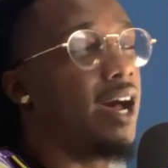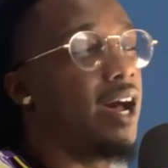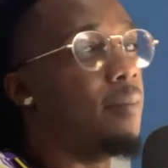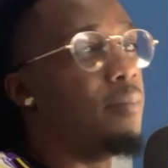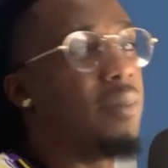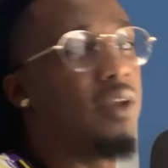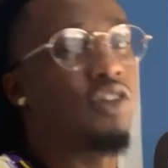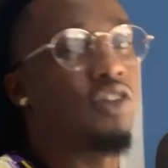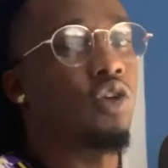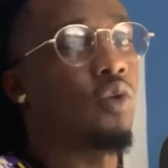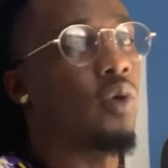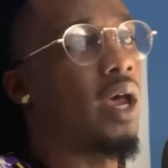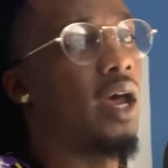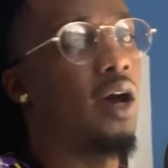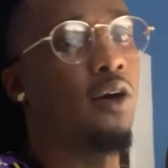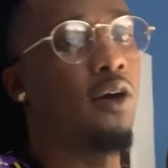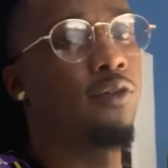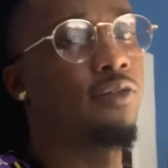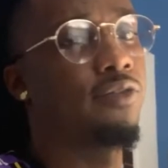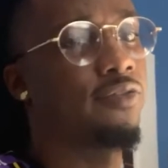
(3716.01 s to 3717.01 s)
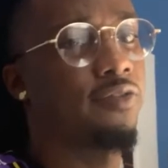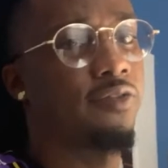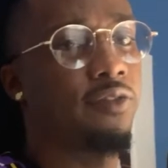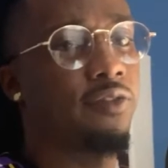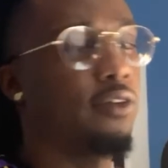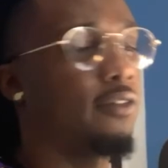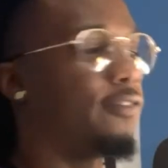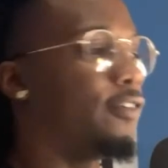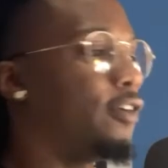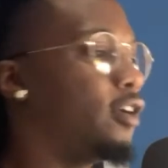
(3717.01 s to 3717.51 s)
mental health,
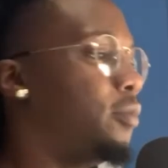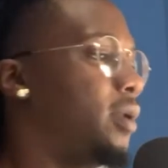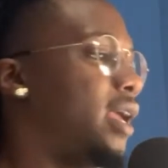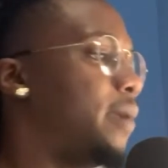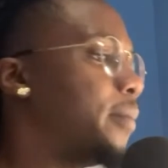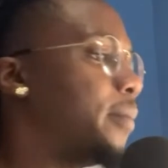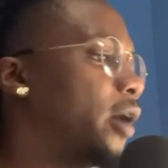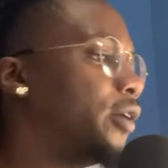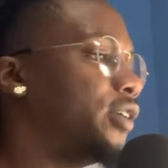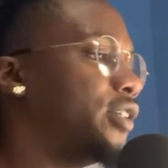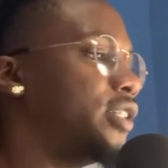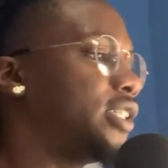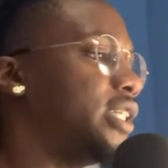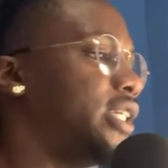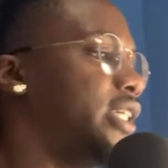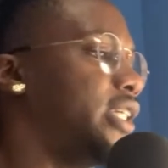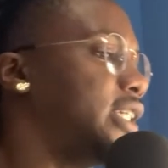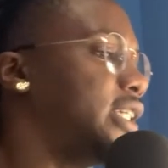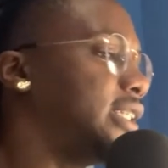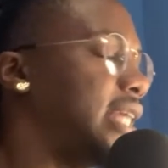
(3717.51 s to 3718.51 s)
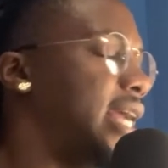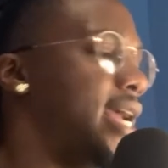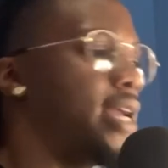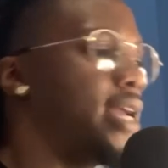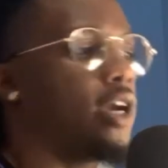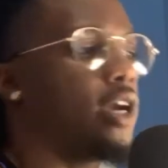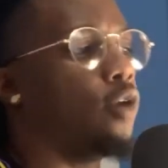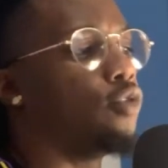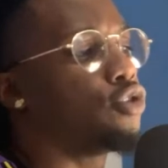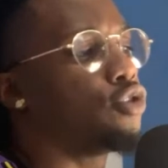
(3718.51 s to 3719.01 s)
you feel me, emergencies that
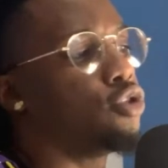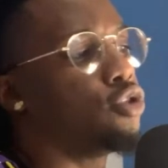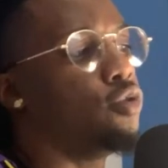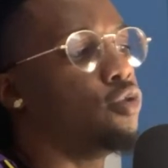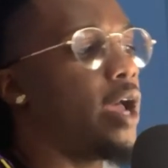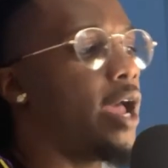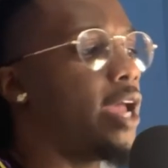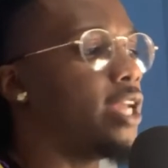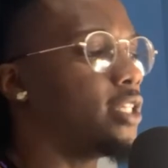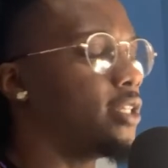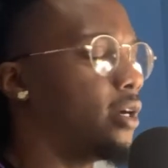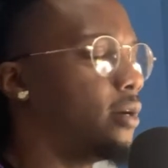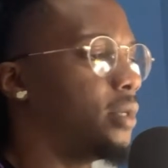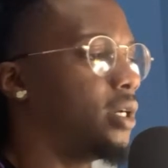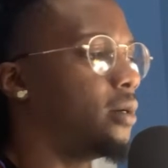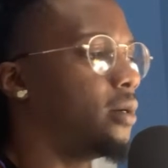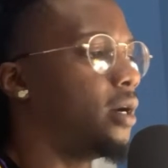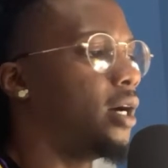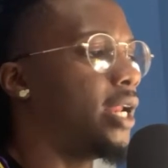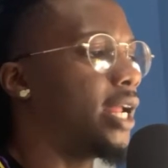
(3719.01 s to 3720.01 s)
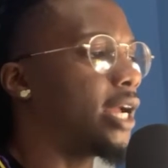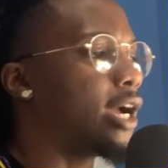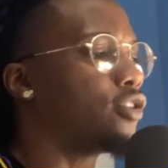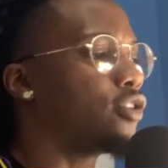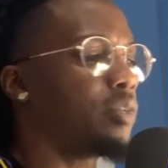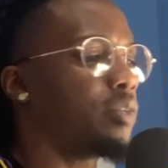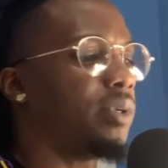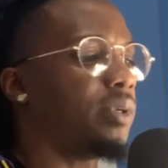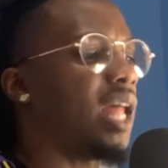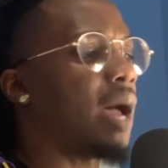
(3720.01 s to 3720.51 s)
go
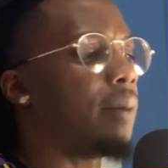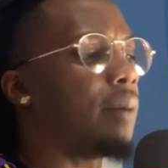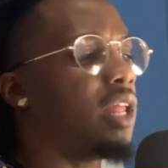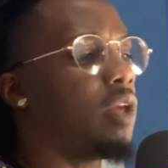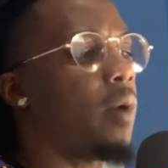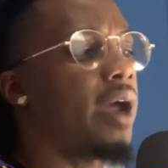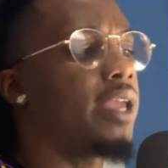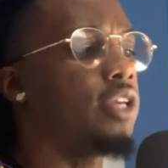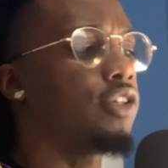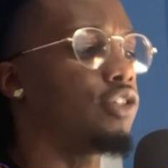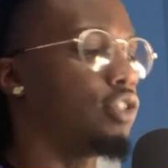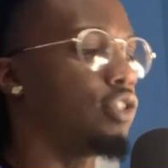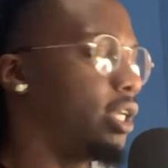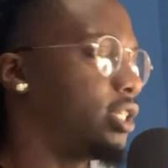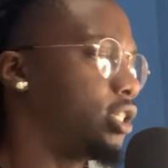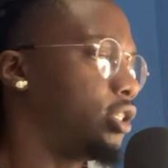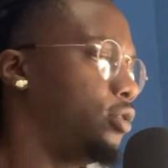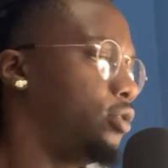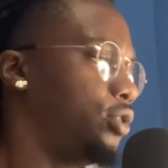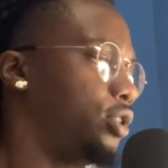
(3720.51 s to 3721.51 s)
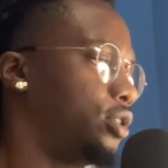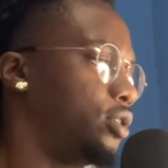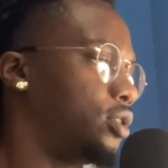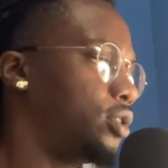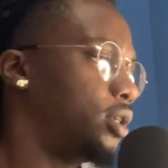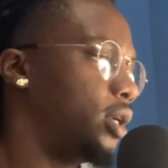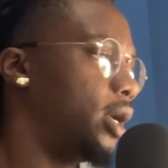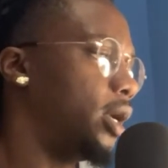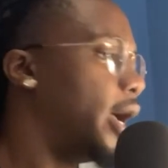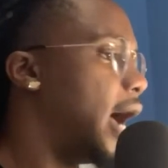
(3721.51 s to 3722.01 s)
to predominantly white institutions.
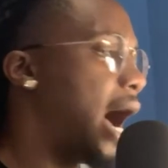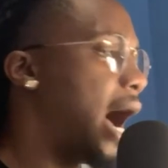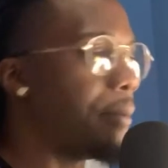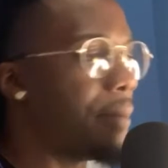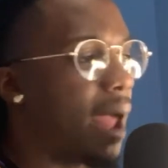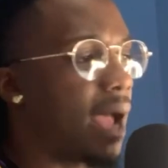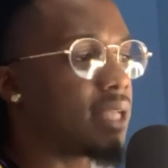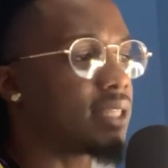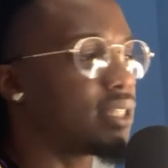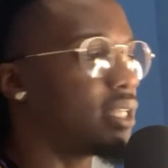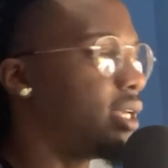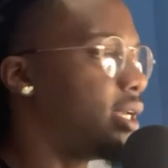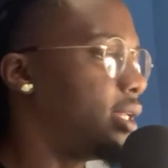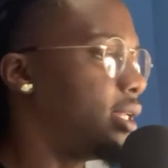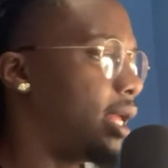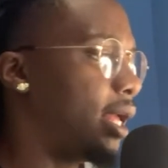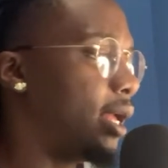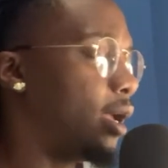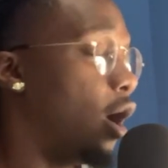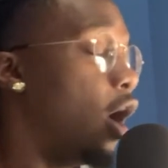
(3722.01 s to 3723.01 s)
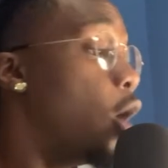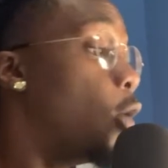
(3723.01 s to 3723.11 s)
I'm not saying that.